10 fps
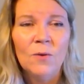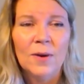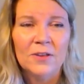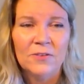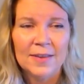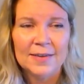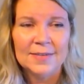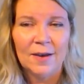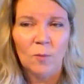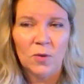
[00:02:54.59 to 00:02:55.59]
what you need
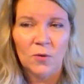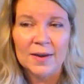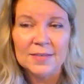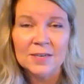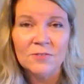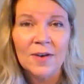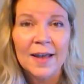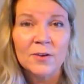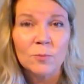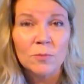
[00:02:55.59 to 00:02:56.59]
to help you
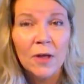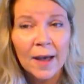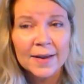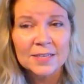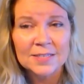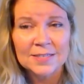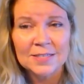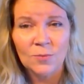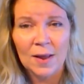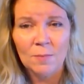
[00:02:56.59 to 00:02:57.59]
identify your
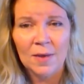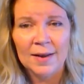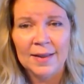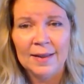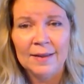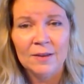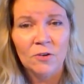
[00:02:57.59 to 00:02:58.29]
blockages around money,